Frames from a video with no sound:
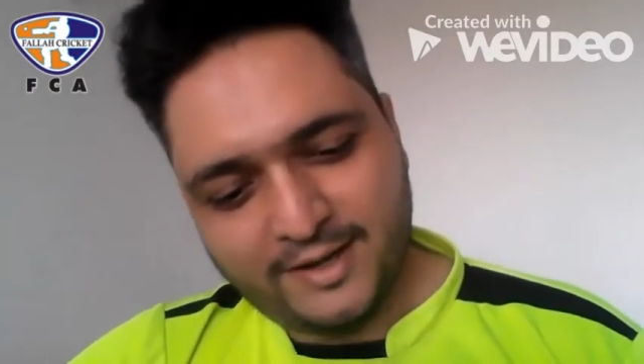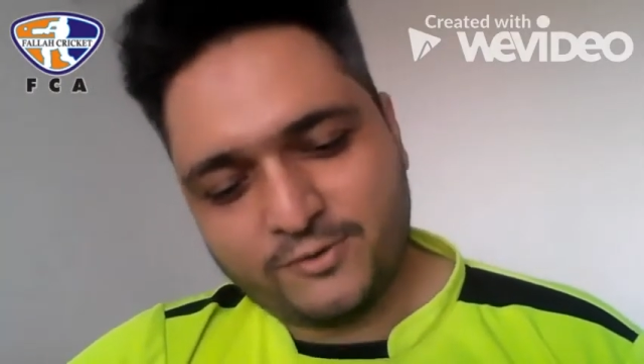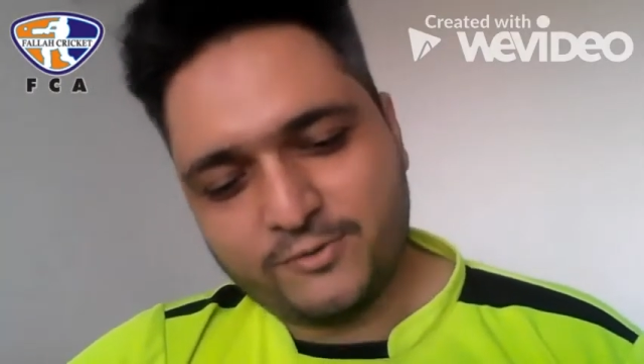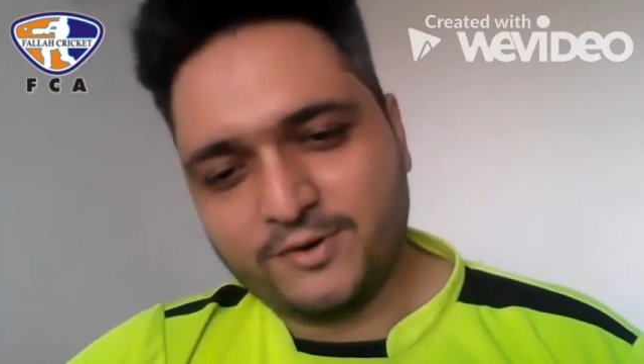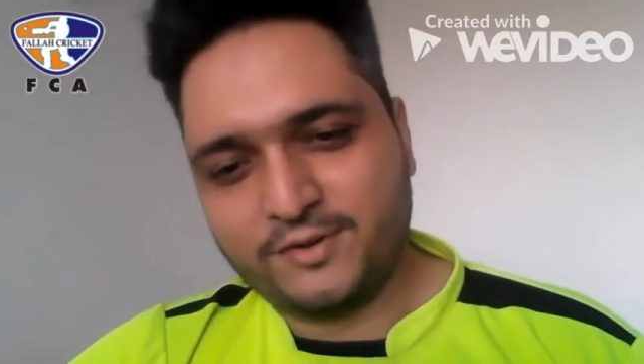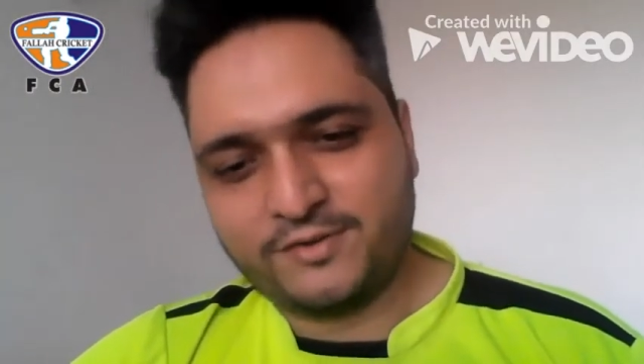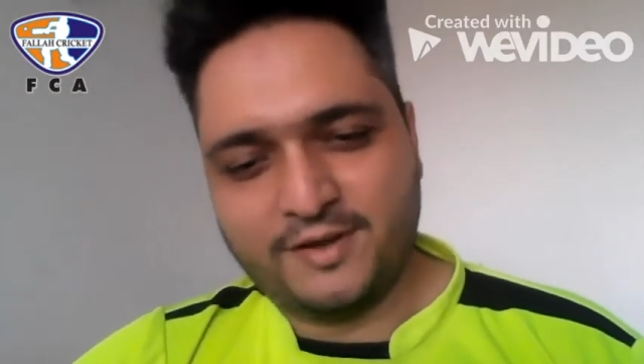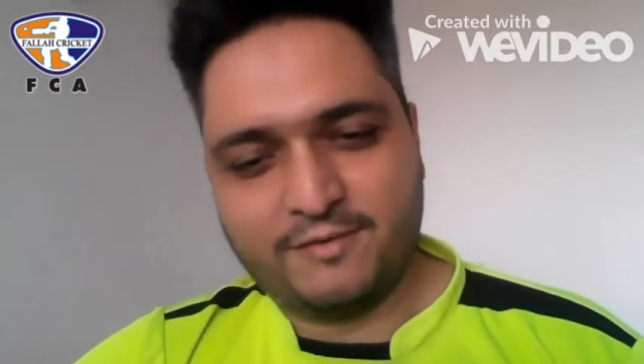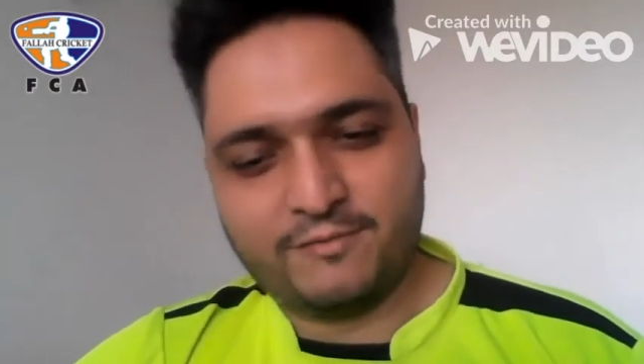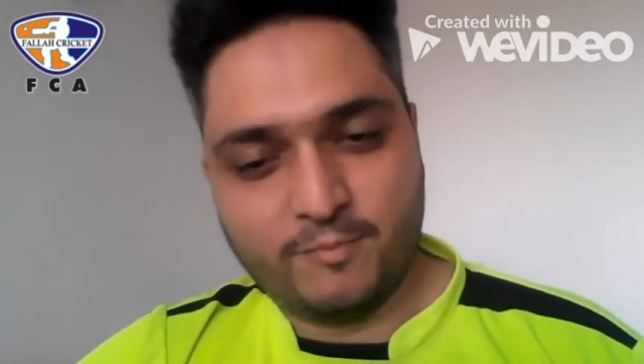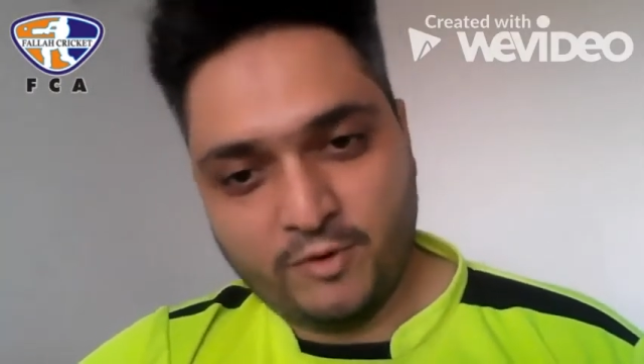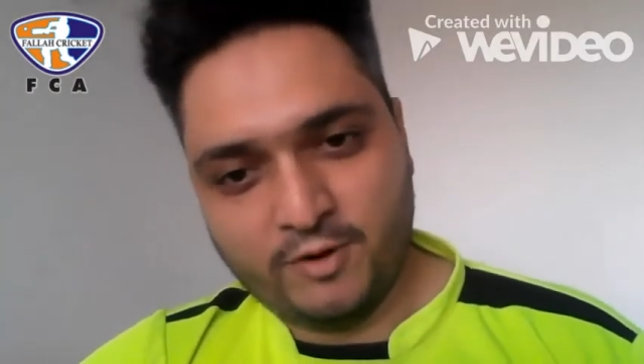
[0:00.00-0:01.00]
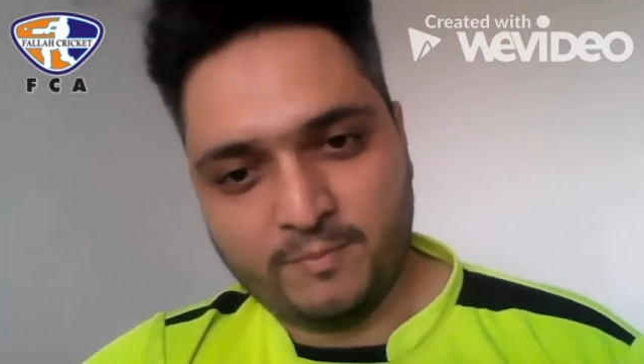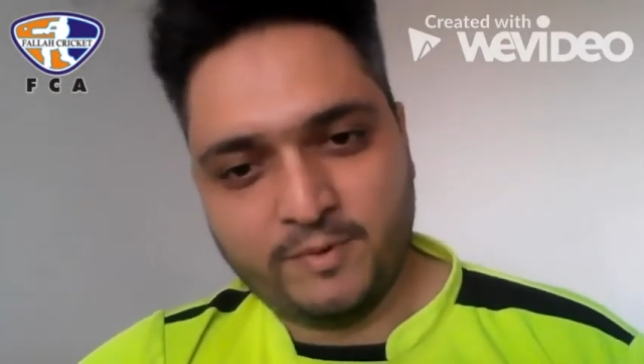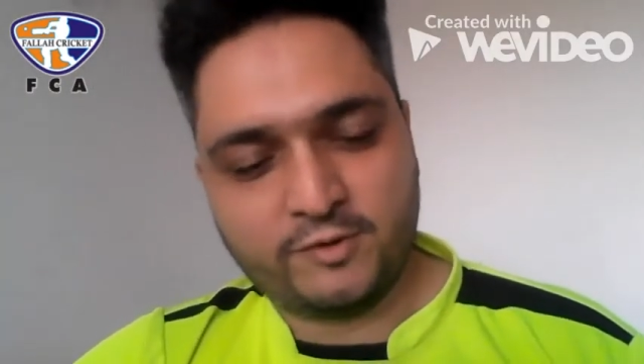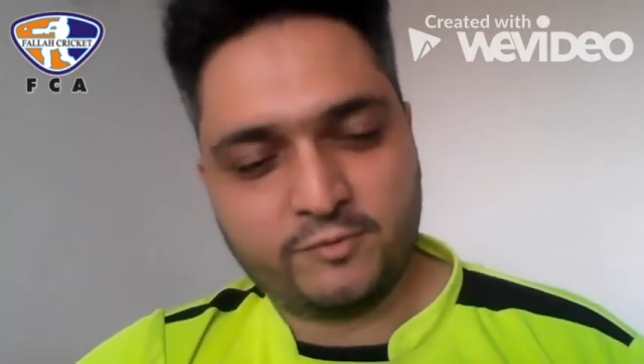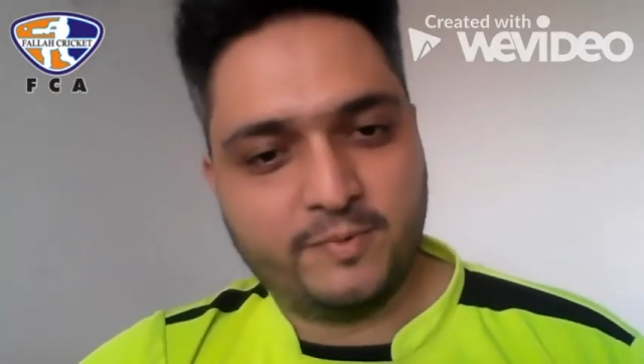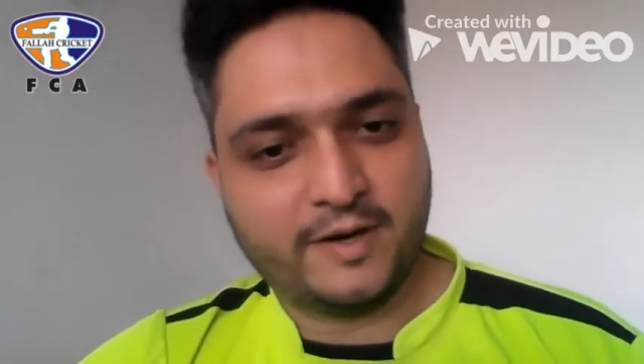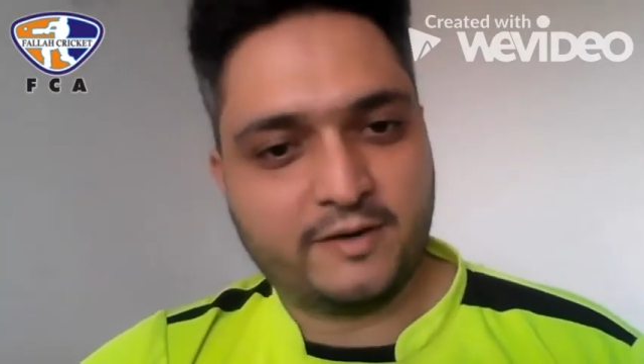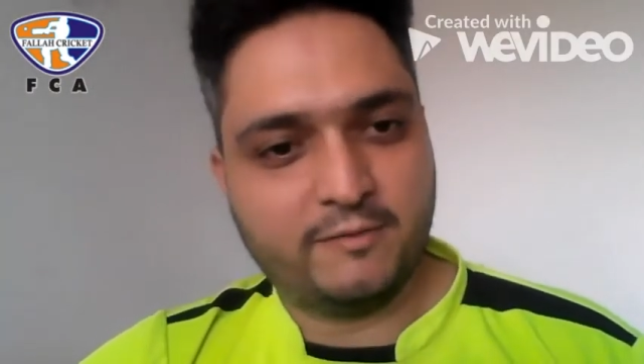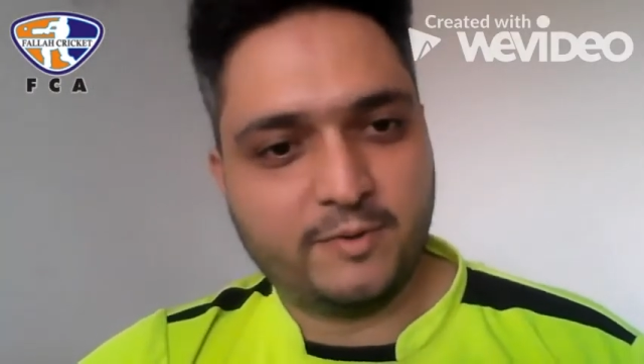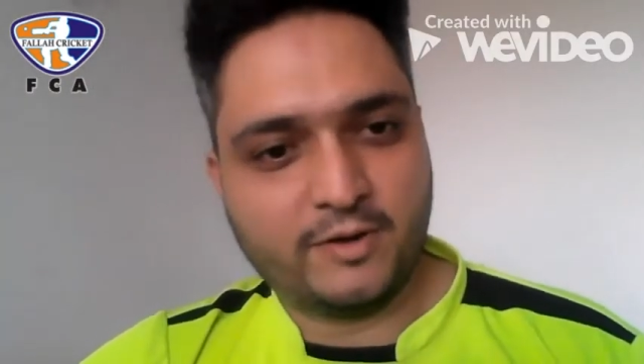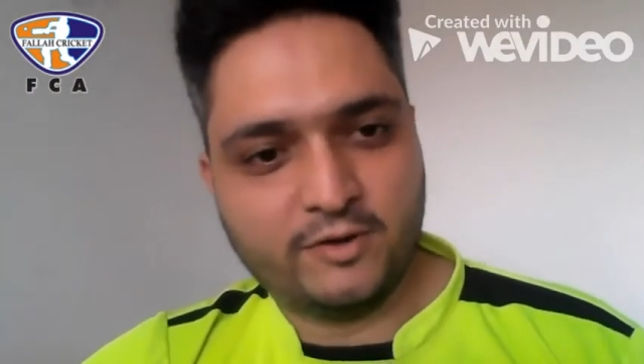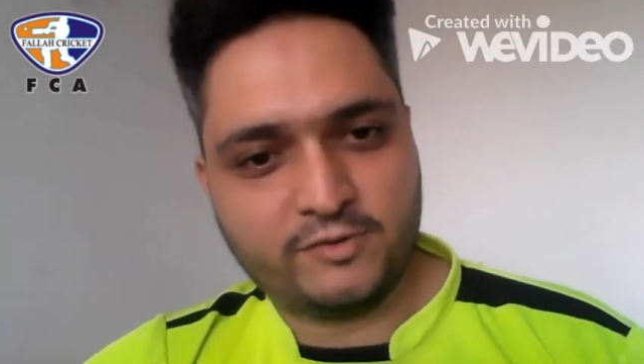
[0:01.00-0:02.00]
like to understand from your perspective,
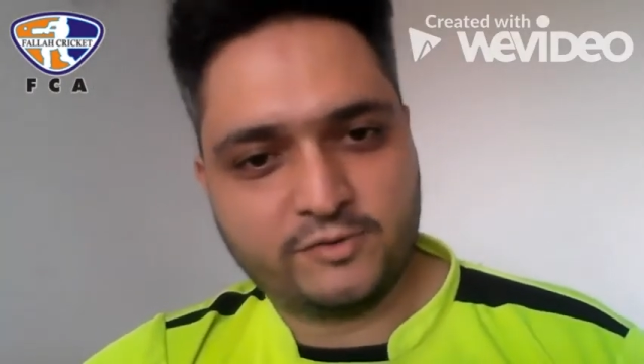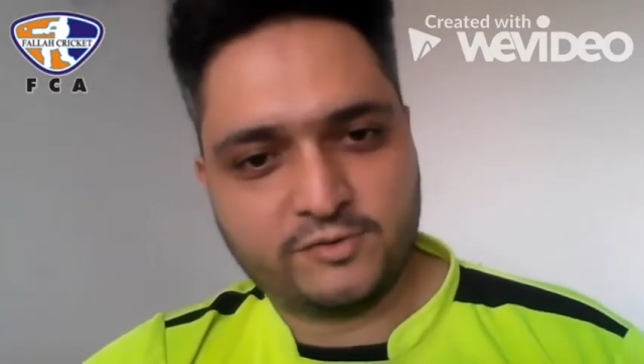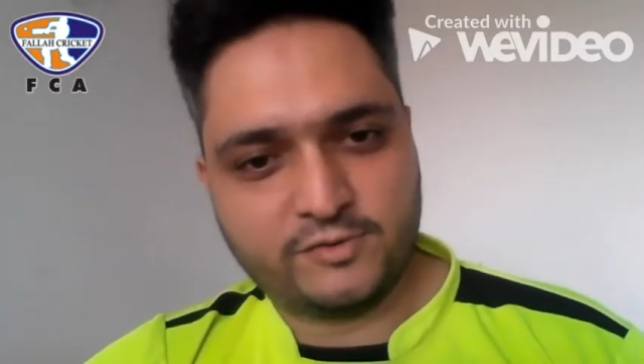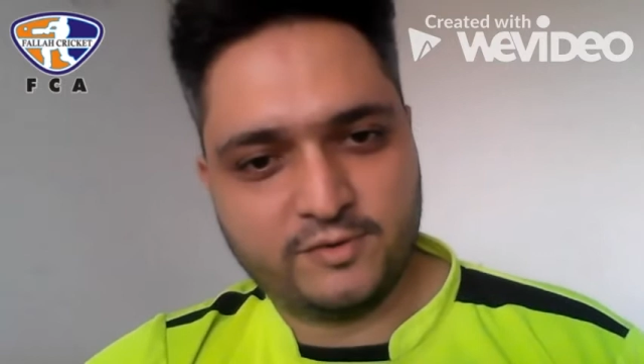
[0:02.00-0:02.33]
because